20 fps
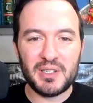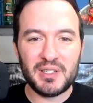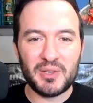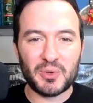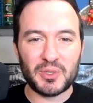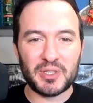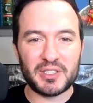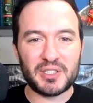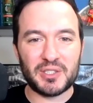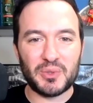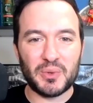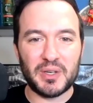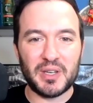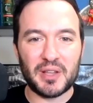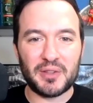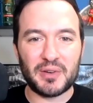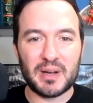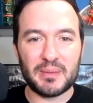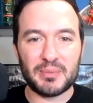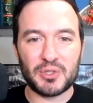You're listening to
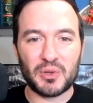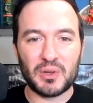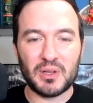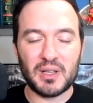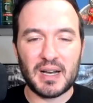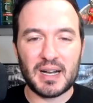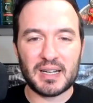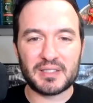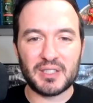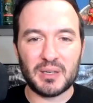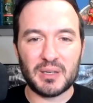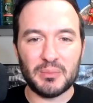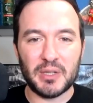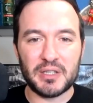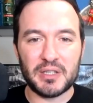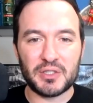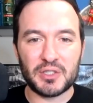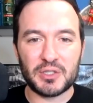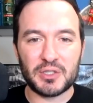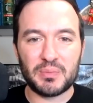another episode of Locked On
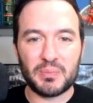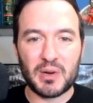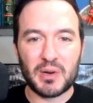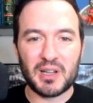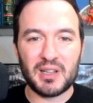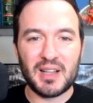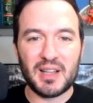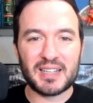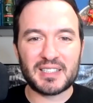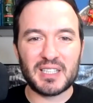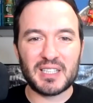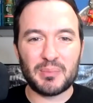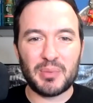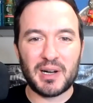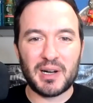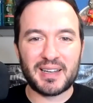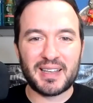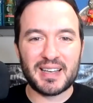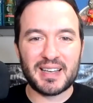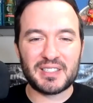Blazers, part of the Locked On
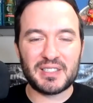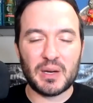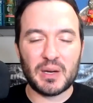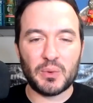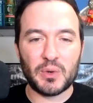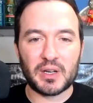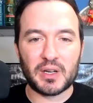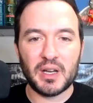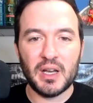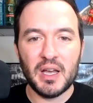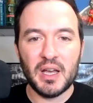Podcast Network,